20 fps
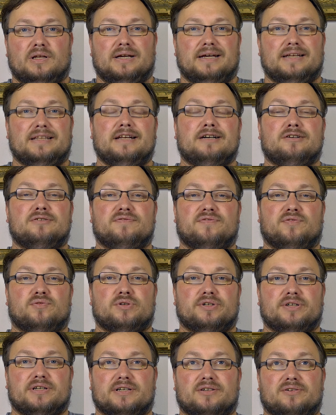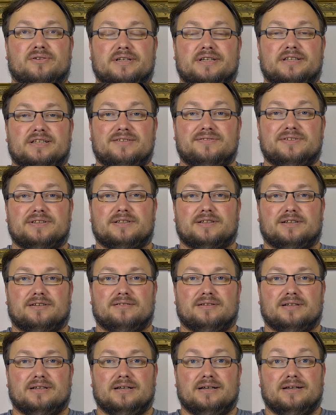And now for the connectivity.
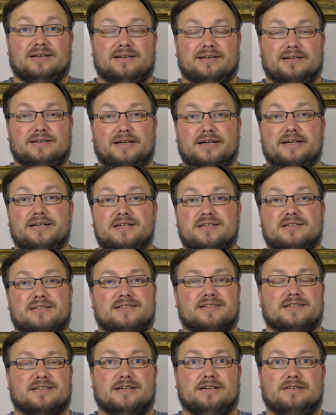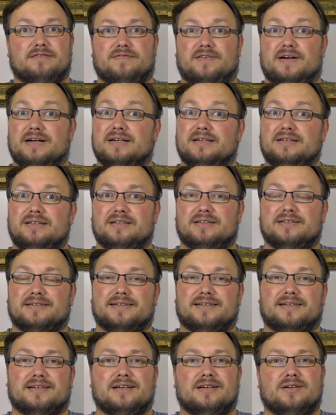Yes,
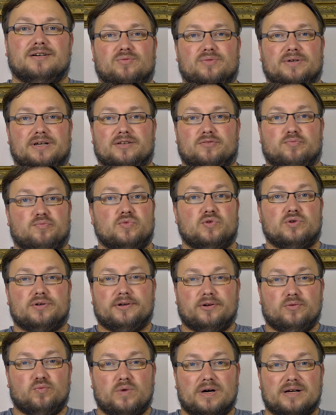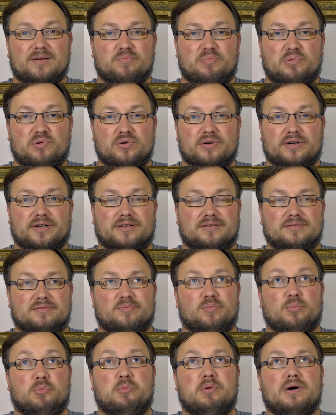finally, we get more than one port,
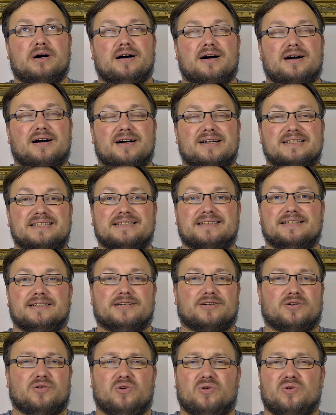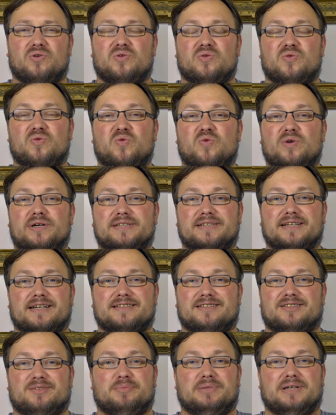but there always
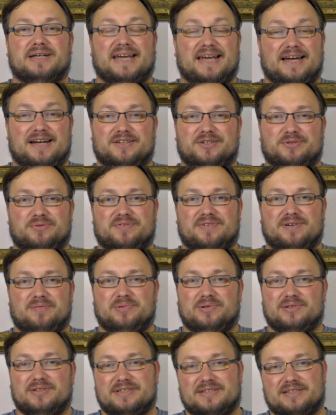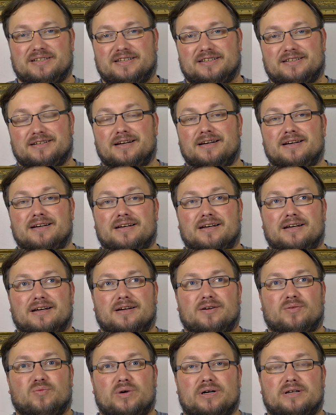has to be a catch with Apple, isn't it?
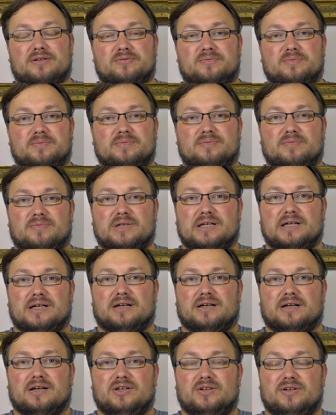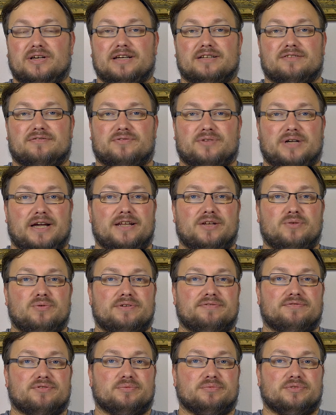Well, you get for anywhere
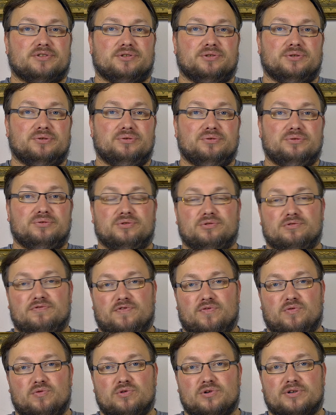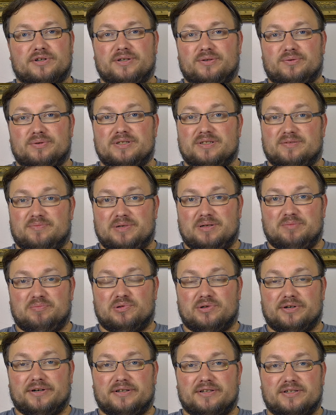from 2 to 4 USB
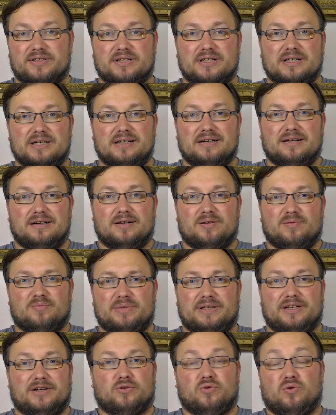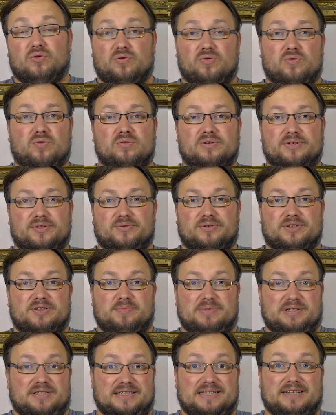ports, but they're all
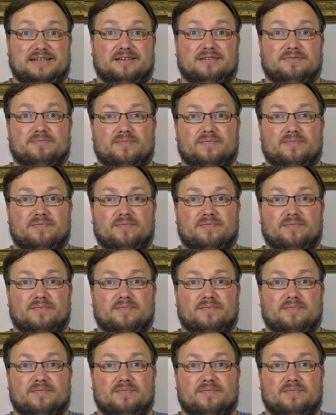USB-C.